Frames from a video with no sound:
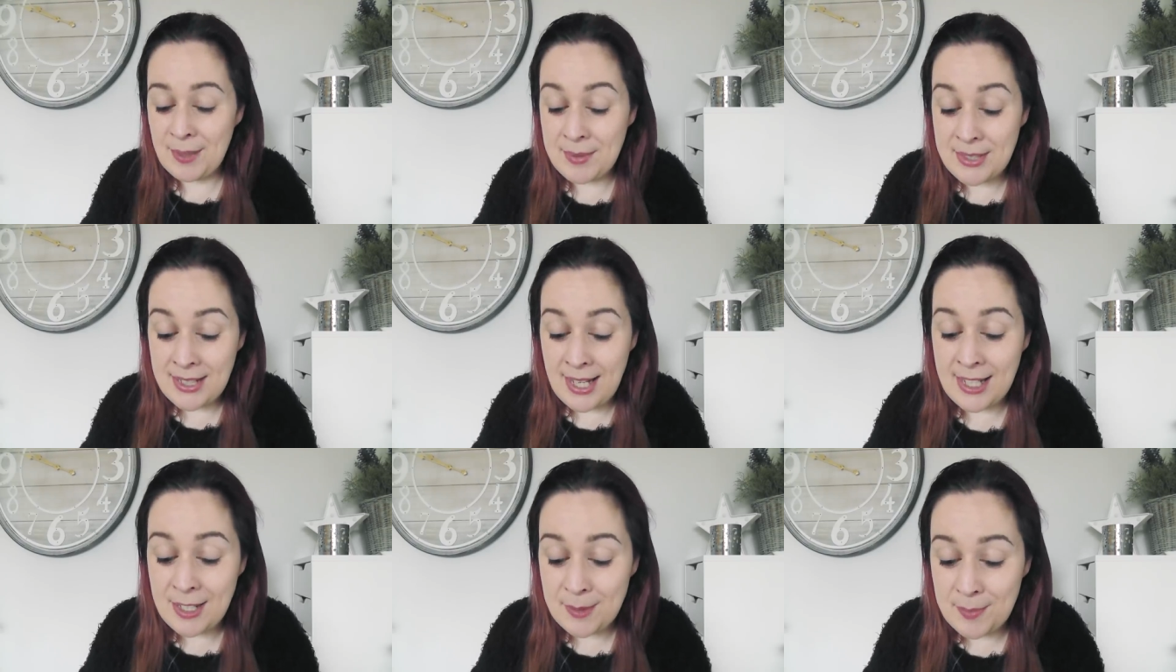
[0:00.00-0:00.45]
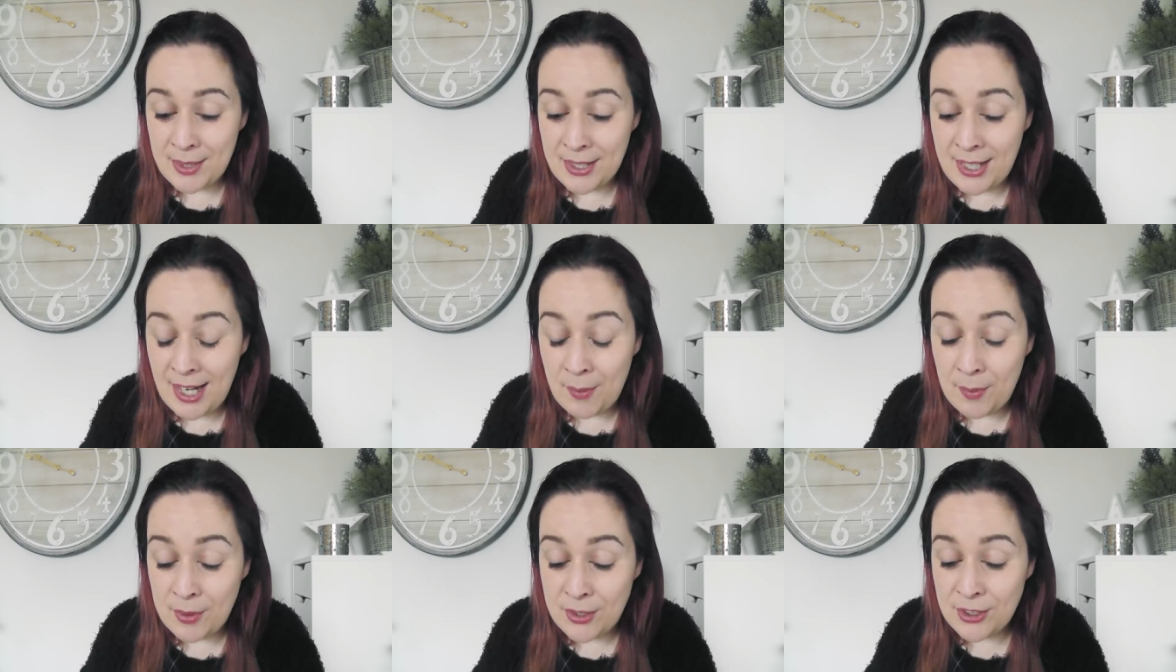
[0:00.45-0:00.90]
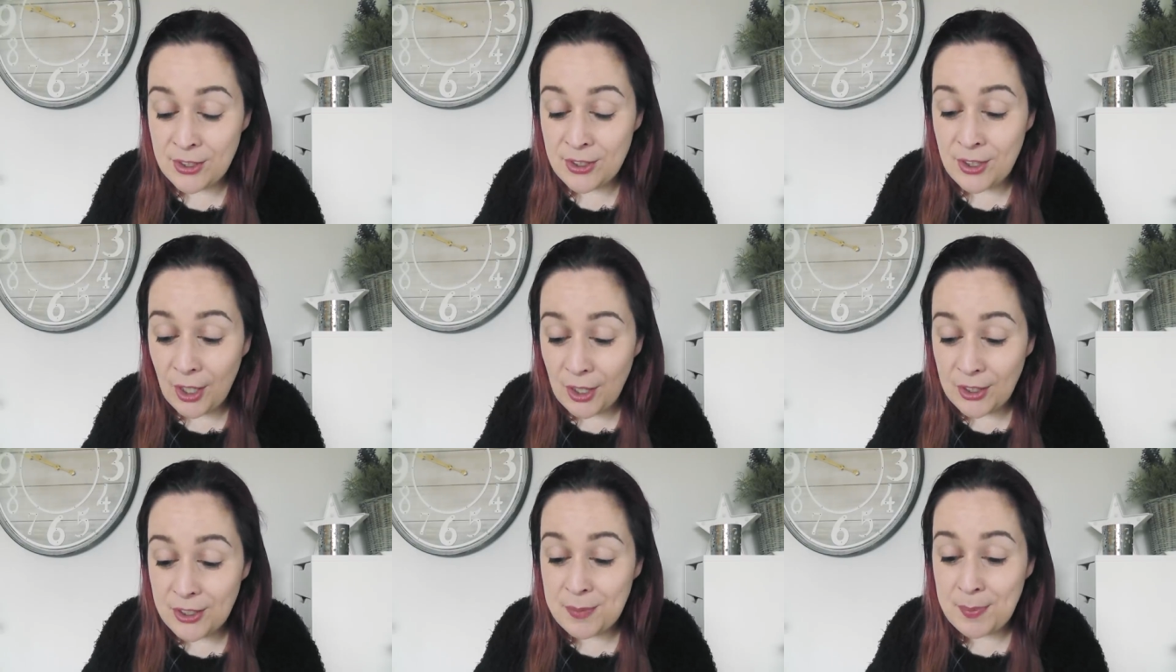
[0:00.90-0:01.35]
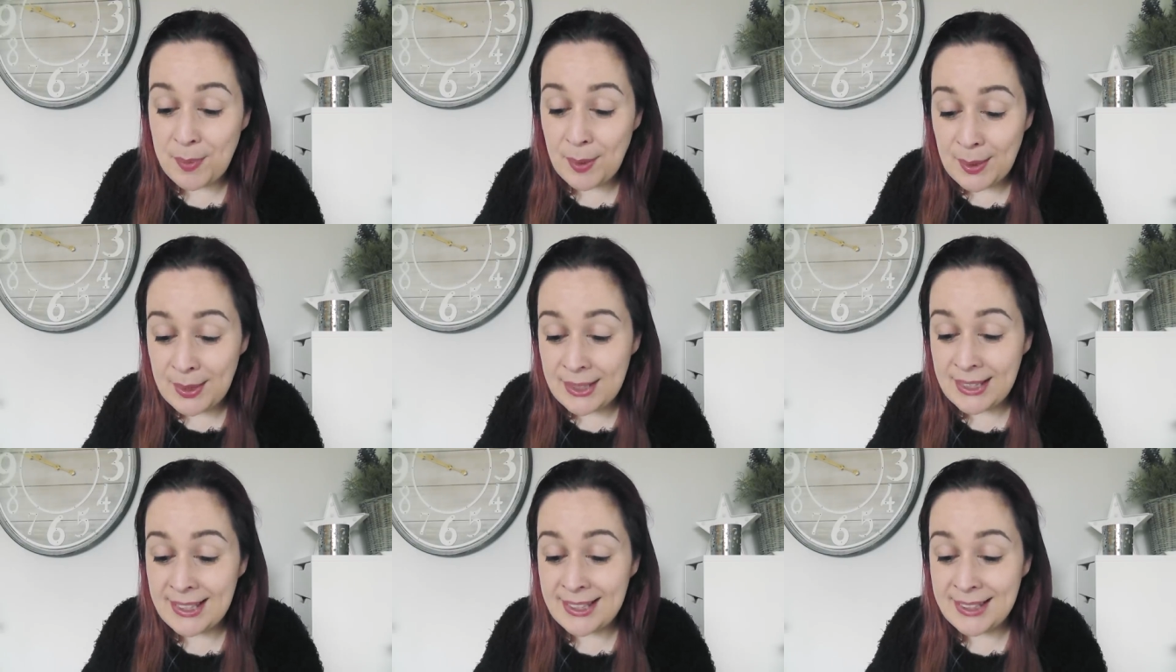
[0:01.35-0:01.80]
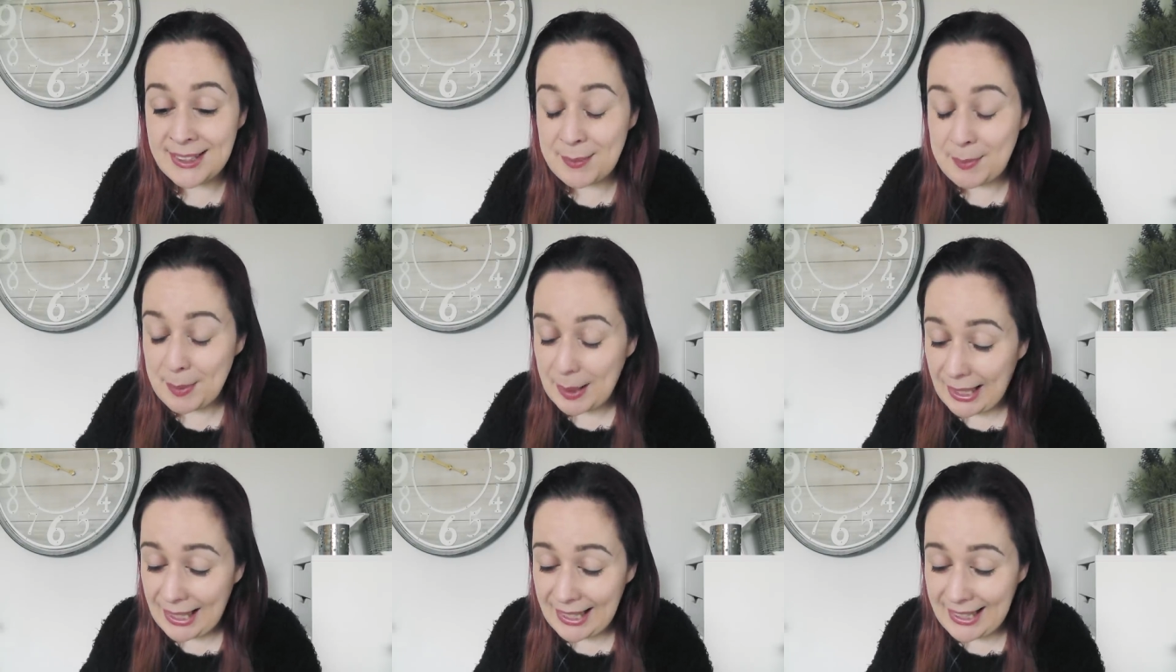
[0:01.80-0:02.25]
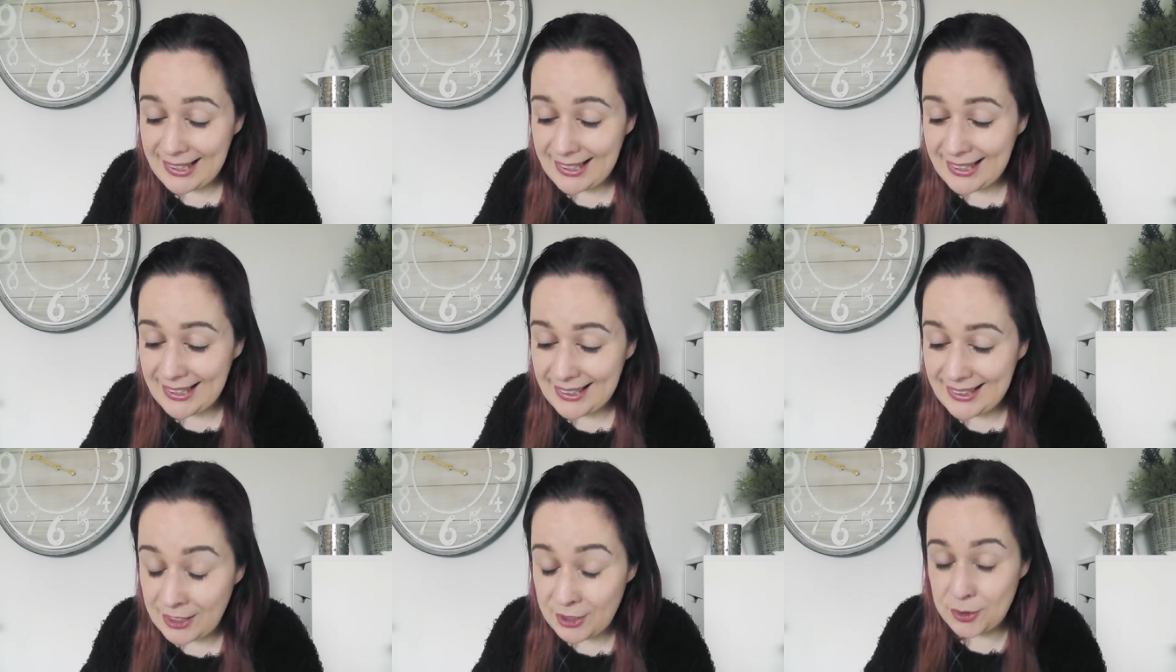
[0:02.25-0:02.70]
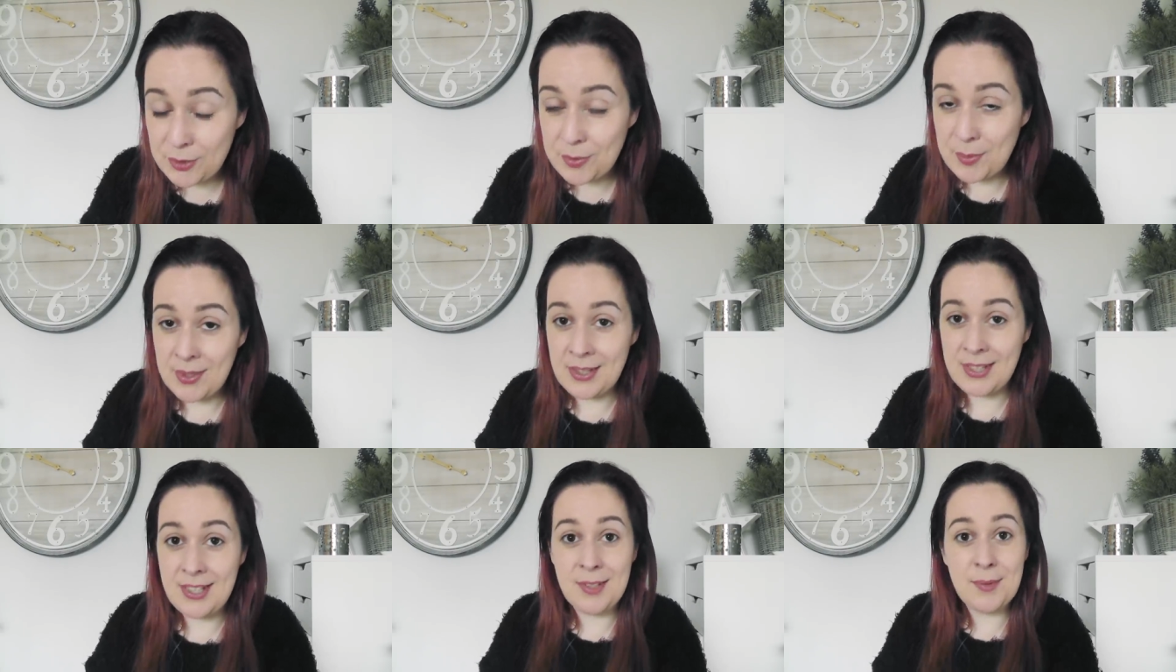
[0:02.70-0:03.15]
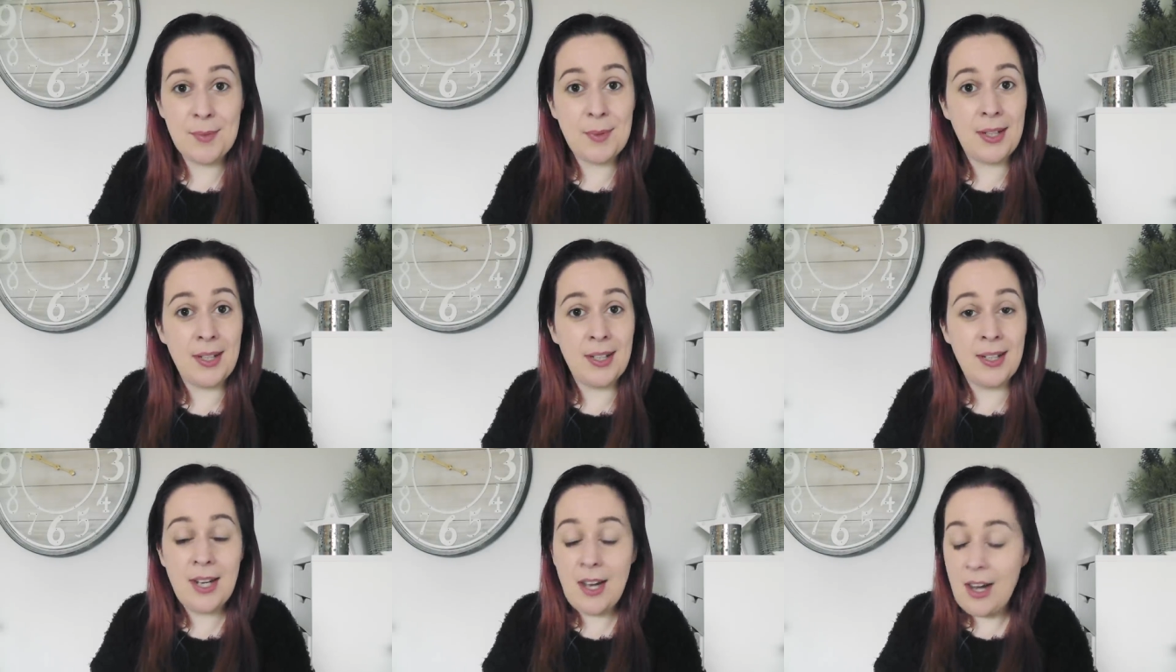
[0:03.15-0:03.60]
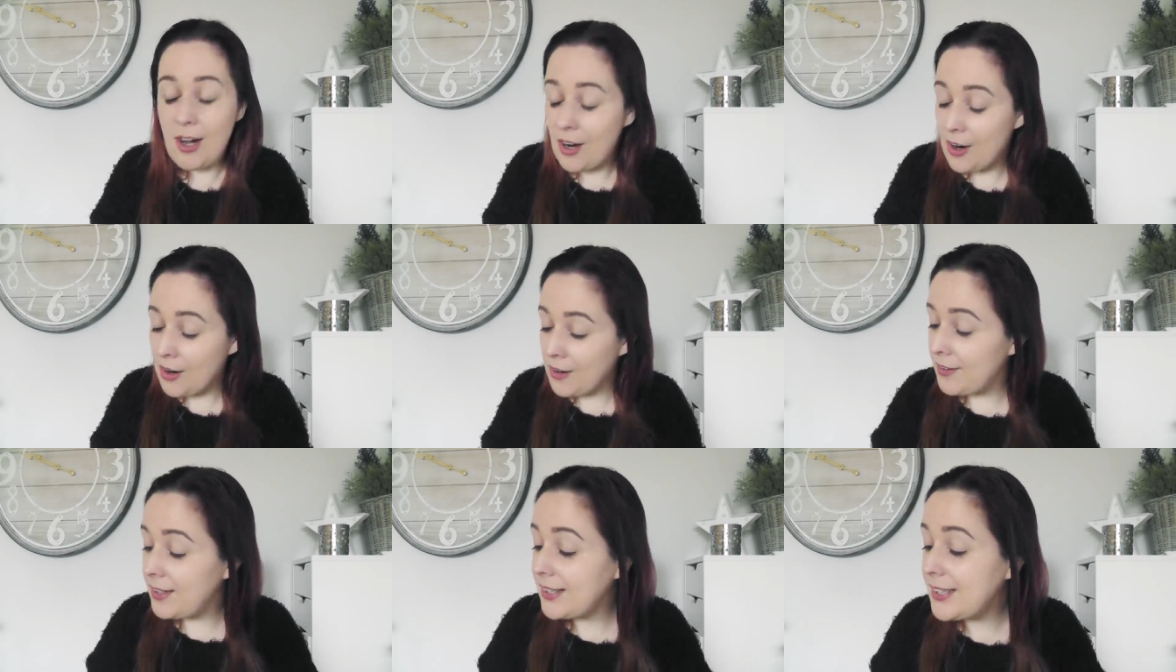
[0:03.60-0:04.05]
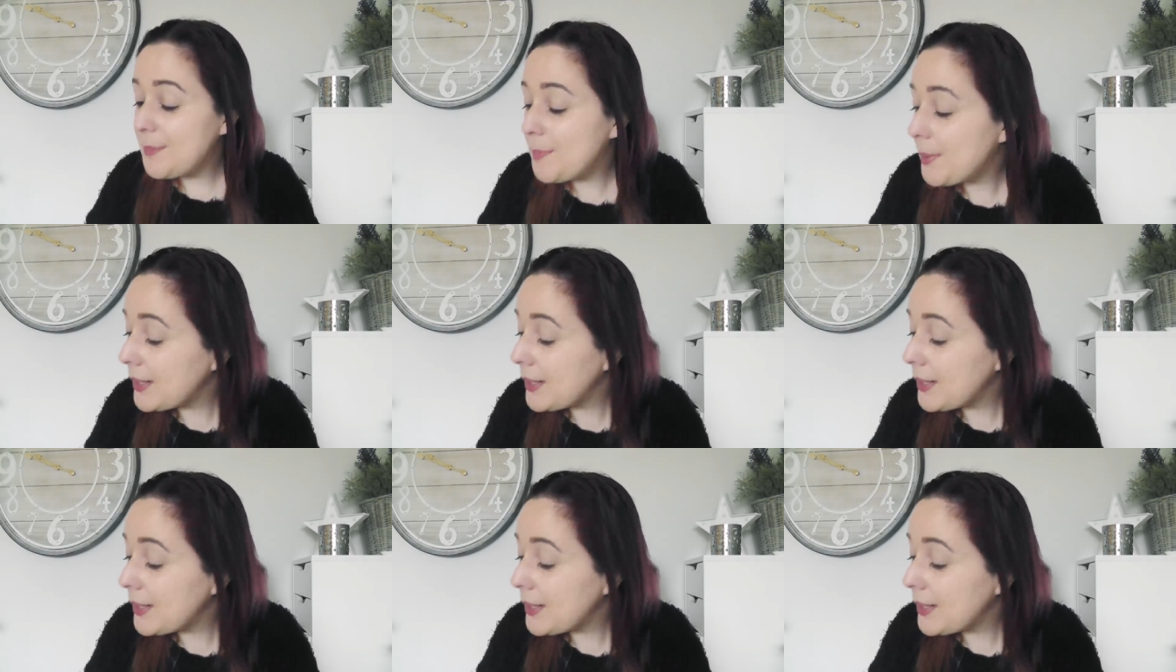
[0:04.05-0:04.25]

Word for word: I was adamant I was not building the bike. I just wanted one already